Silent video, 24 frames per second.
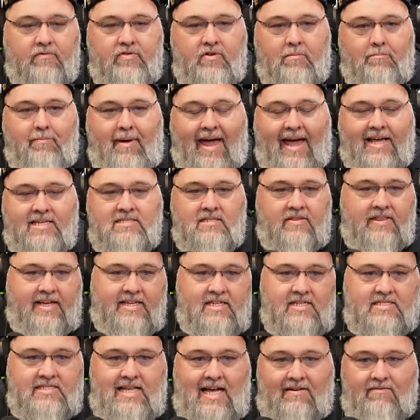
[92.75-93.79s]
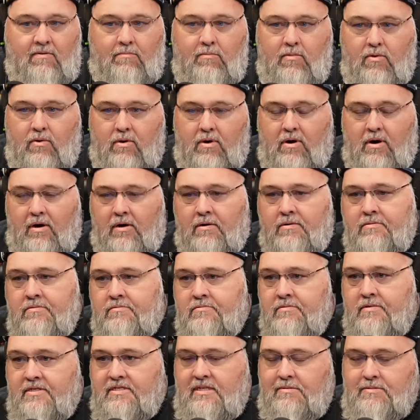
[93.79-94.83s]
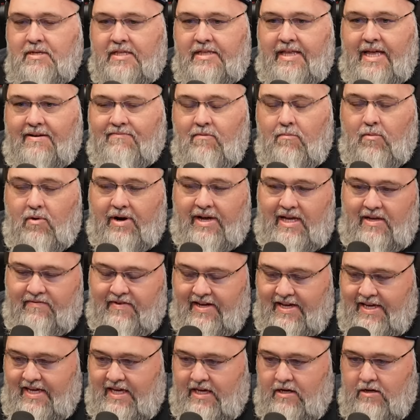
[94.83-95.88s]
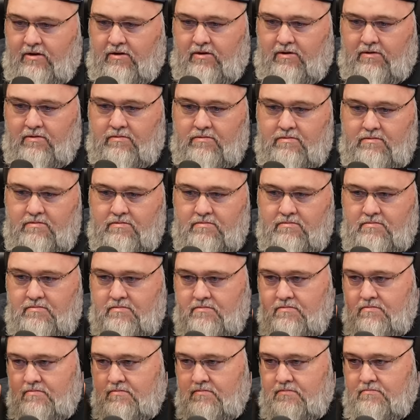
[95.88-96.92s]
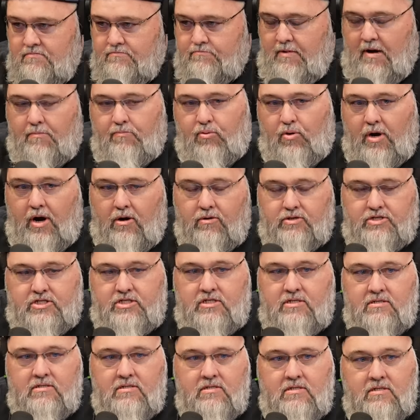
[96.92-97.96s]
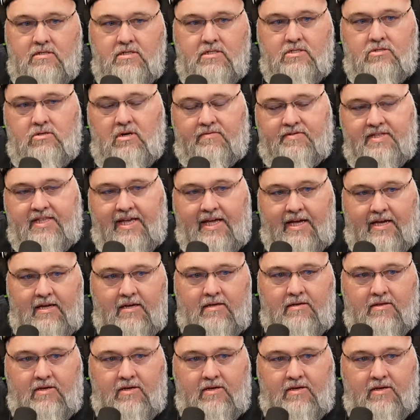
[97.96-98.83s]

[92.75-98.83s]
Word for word: they're based they just have a more it seems like they have a more even keel approach yeah. to everything.